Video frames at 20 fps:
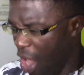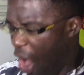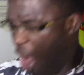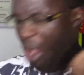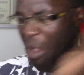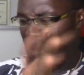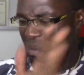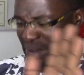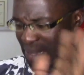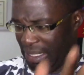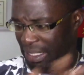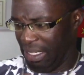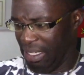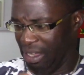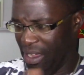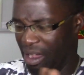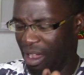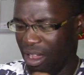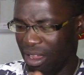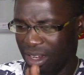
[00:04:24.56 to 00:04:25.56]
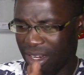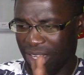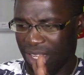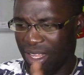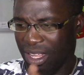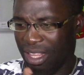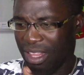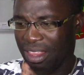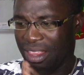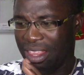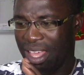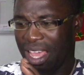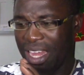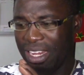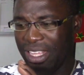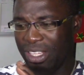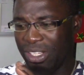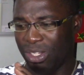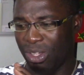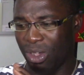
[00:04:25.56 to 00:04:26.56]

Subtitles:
Oh my god, that is